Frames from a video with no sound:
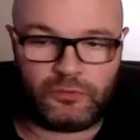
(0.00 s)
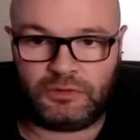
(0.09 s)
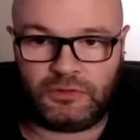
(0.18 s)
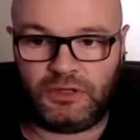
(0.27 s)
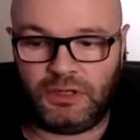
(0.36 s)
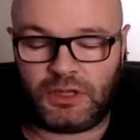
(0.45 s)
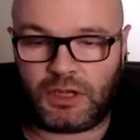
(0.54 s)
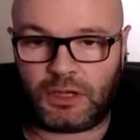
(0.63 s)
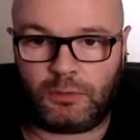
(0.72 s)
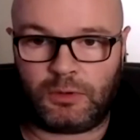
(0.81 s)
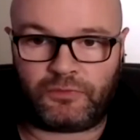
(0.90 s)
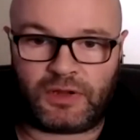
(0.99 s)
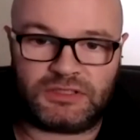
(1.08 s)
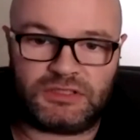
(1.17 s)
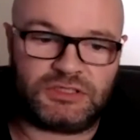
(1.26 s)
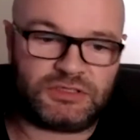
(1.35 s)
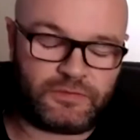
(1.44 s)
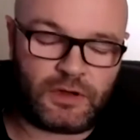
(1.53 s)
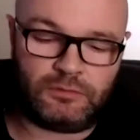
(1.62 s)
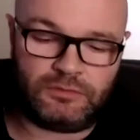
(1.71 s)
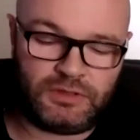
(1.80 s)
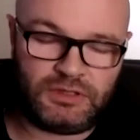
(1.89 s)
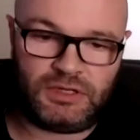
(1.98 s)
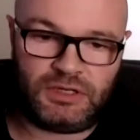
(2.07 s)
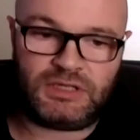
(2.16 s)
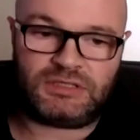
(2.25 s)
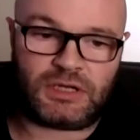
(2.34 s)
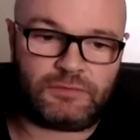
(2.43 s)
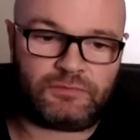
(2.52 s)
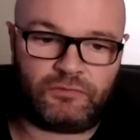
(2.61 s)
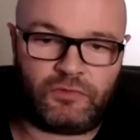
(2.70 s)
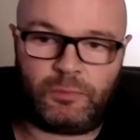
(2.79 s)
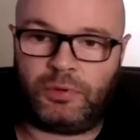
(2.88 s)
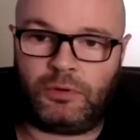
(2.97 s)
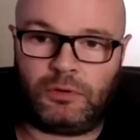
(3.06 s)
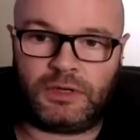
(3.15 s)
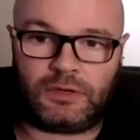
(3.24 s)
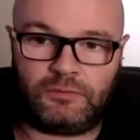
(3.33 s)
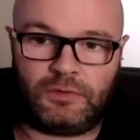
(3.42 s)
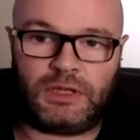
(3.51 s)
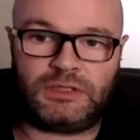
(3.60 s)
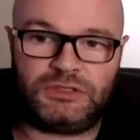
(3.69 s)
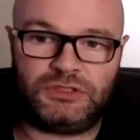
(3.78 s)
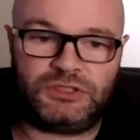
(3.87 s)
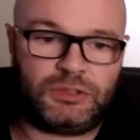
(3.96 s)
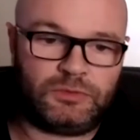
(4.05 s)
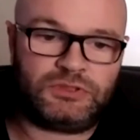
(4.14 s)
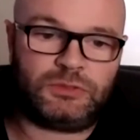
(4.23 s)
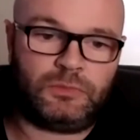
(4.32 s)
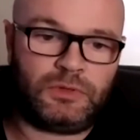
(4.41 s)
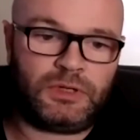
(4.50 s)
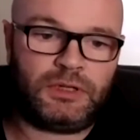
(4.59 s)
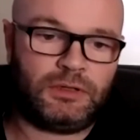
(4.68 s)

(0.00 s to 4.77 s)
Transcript: and you get whoever answers the phone. You need to have that rapport and that relationship with someone.